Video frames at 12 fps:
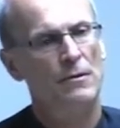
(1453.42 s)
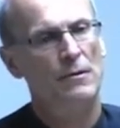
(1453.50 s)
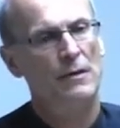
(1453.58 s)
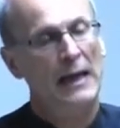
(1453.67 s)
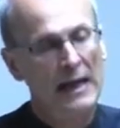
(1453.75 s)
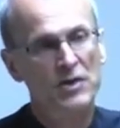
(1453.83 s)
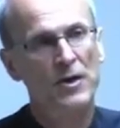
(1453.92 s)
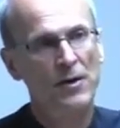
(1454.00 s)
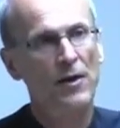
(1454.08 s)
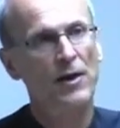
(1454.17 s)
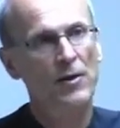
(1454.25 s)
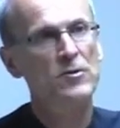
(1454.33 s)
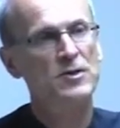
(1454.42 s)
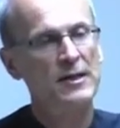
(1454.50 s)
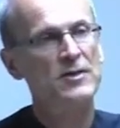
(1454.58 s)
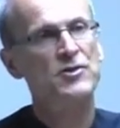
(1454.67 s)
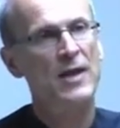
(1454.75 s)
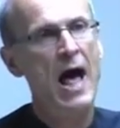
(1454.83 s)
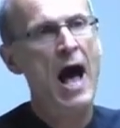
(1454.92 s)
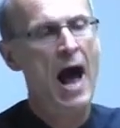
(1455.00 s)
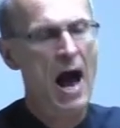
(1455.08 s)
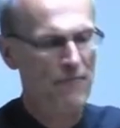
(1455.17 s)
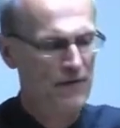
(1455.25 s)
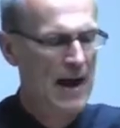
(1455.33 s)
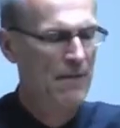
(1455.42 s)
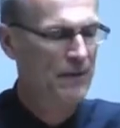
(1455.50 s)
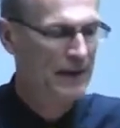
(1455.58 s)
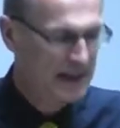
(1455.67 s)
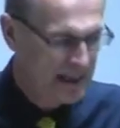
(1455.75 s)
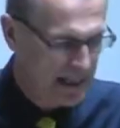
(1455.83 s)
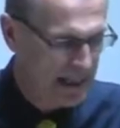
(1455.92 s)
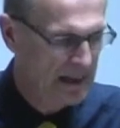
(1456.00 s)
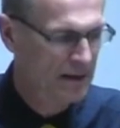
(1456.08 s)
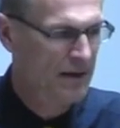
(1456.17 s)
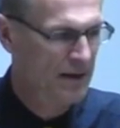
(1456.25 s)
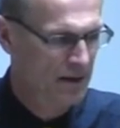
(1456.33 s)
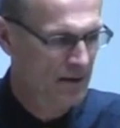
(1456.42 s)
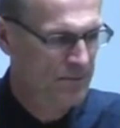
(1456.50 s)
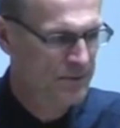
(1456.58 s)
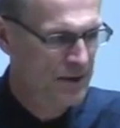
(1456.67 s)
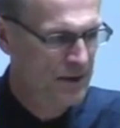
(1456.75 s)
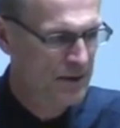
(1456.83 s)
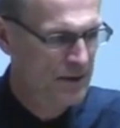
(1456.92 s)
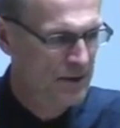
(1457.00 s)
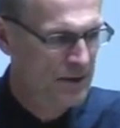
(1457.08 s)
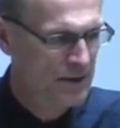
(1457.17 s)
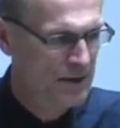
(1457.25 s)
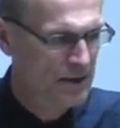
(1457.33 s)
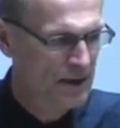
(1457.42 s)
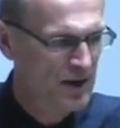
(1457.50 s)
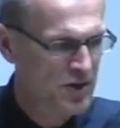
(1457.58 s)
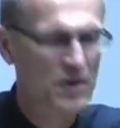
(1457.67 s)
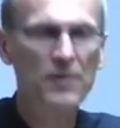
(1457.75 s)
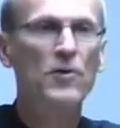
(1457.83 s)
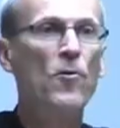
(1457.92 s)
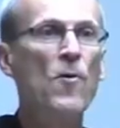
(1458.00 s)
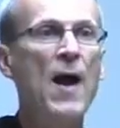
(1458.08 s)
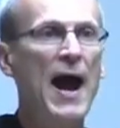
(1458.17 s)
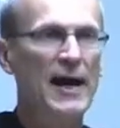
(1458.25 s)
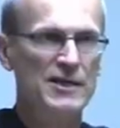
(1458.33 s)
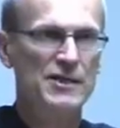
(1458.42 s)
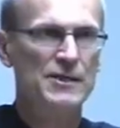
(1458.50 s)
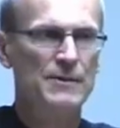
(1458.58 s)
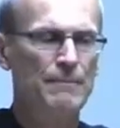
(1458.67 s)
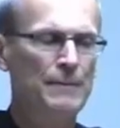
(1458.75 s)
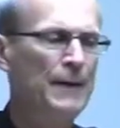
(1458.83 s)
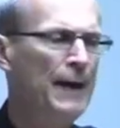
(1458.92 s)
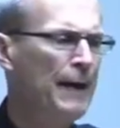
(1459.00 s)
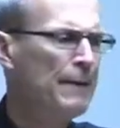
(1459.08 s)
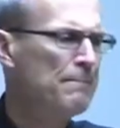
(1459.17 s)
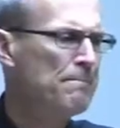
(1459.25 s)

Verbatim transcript: He's going to lose his life and the kingdom is going to crash. Man.